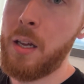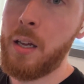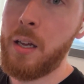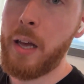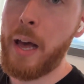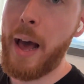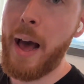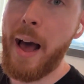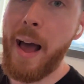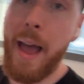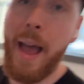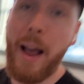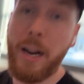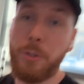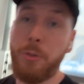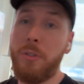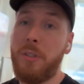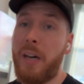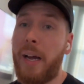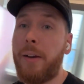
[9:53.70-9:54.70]

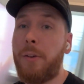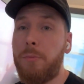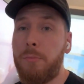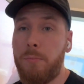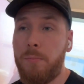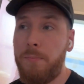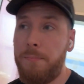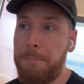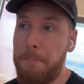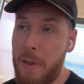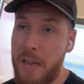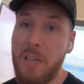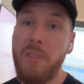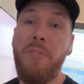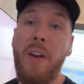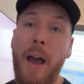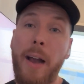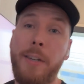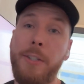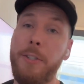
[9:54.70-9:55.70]
actual like
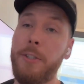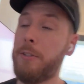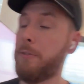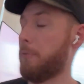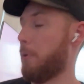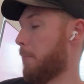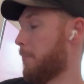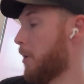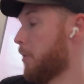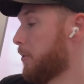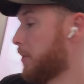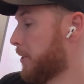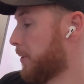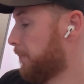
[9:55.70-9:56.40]
manufacturer remotes.